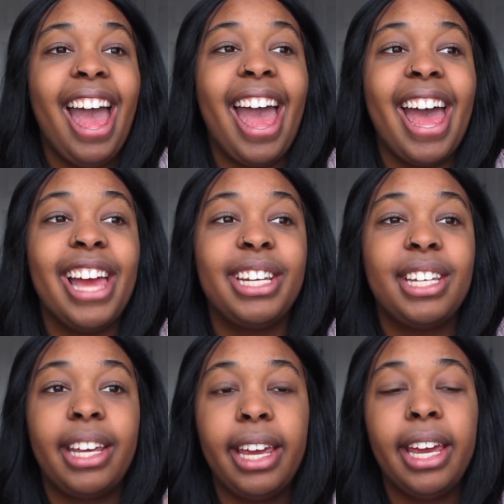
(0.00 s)
and
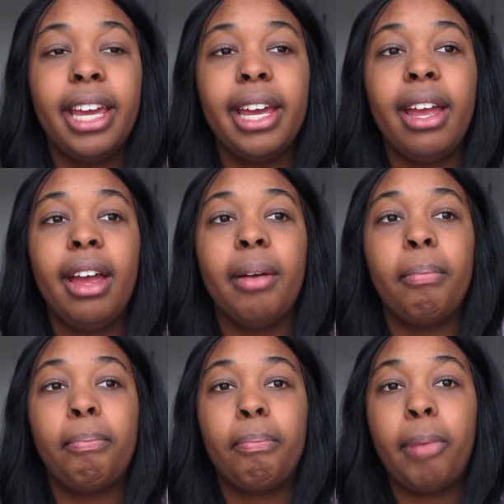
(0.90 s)
he
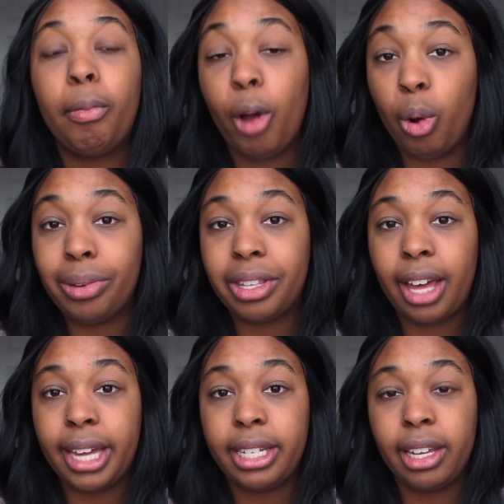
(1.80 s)
proposed
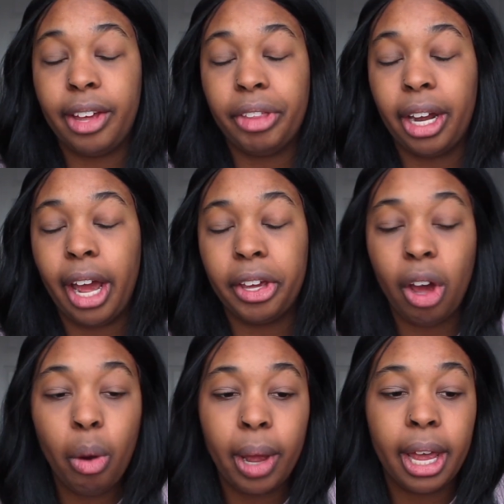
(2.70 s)
the idea that I
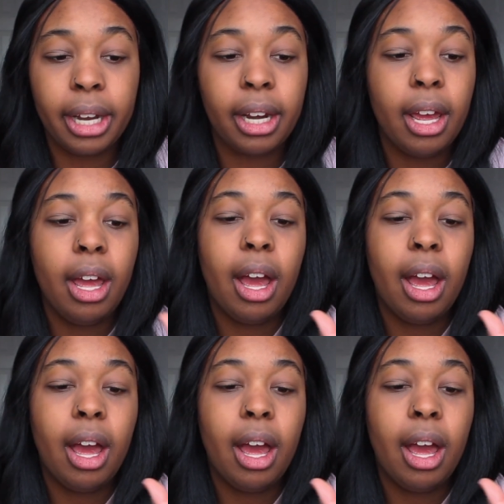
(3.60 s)
go in,